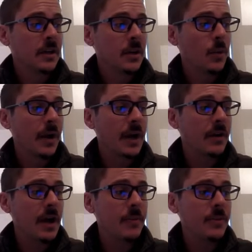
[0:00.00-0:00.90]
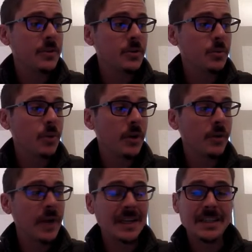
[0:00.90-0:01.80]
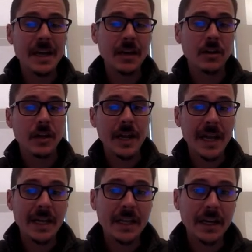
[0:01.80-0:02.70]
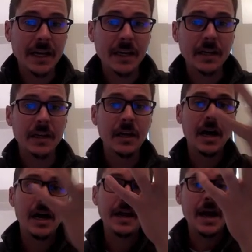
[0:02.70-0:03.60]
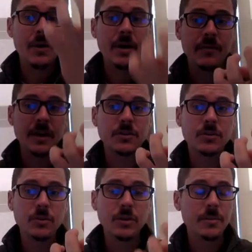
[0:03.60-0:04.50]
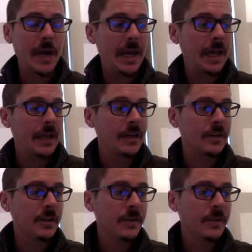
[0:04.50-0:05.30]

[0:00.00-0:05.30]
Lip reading: When I grab the 2-point rectangle and I click, I now have that tool in my hand.